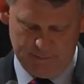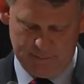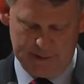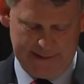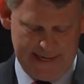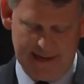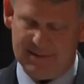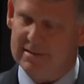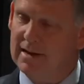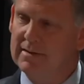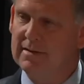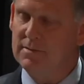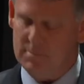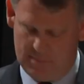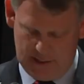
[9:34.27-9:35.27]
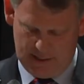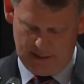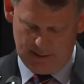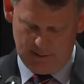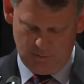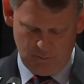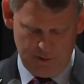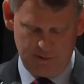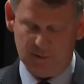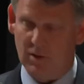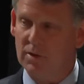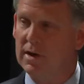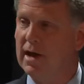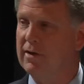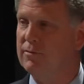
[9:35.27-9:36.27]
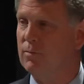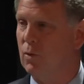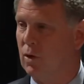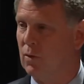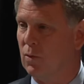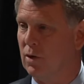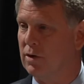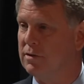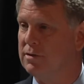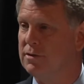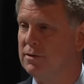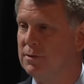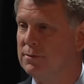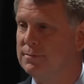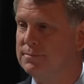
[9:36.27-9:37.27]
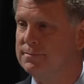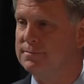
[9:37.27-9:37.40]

But that doesn't mean we don't have more work to do.